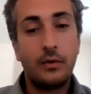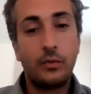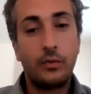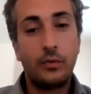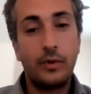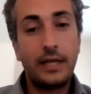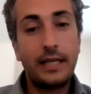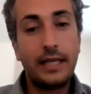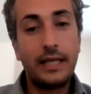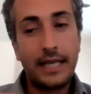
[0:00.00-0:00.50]

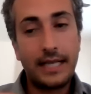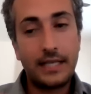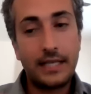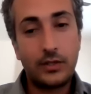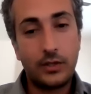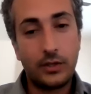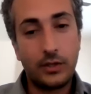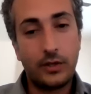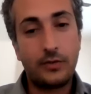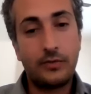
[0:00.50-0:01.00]
really
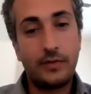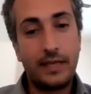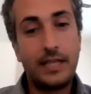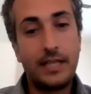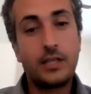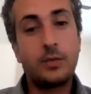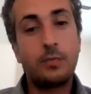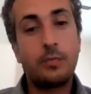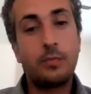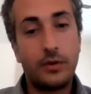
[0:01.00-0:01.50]
serve
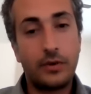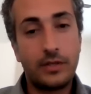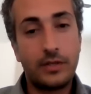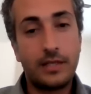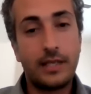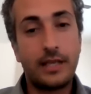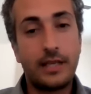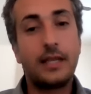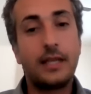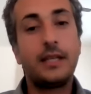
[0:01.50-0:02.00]
each
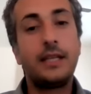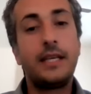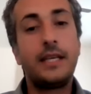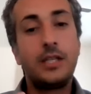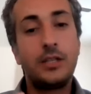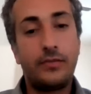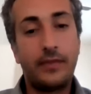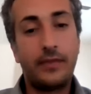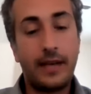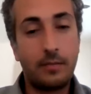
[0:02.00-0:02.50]
person,
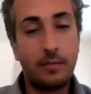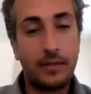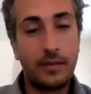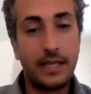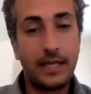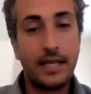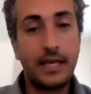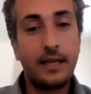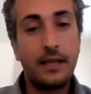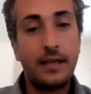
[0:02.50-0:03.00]
each
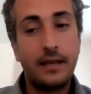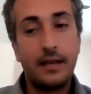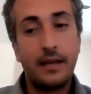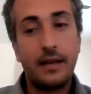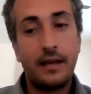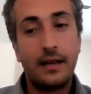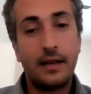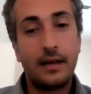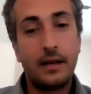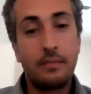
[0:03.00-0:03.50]
family
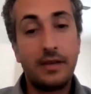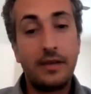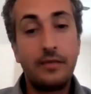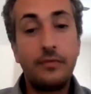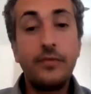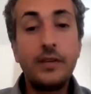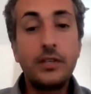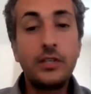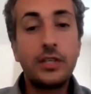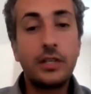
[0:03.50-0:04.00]
um,
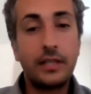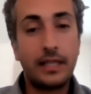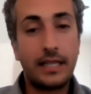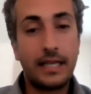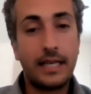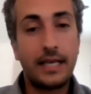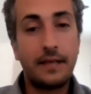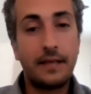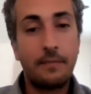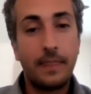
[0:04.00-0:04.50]

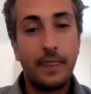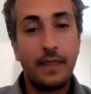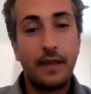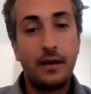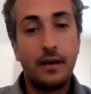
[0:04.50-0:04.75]
efficiently